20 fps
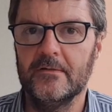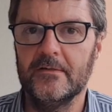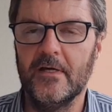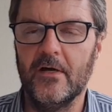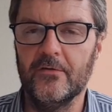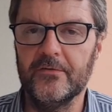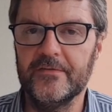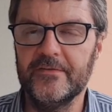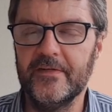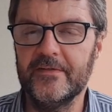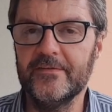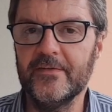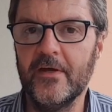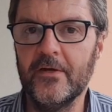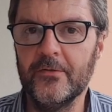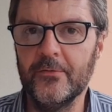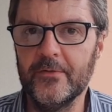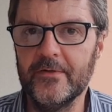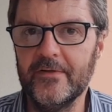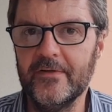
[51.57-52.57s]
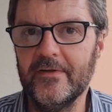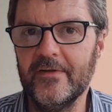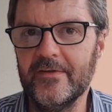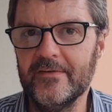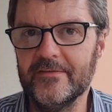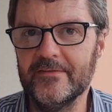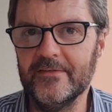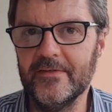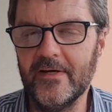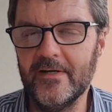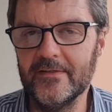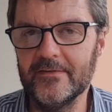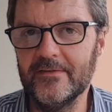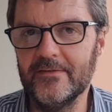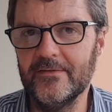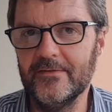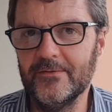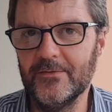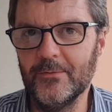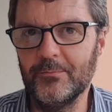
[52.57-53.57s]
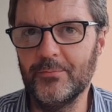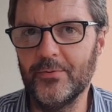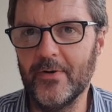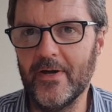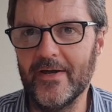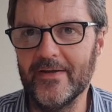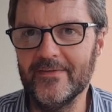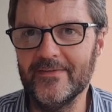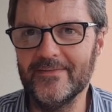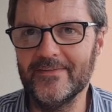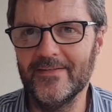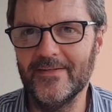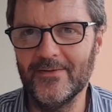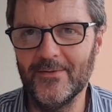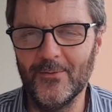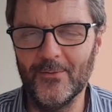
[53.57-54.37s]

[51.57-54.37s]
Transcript: Now, 600 is not the price,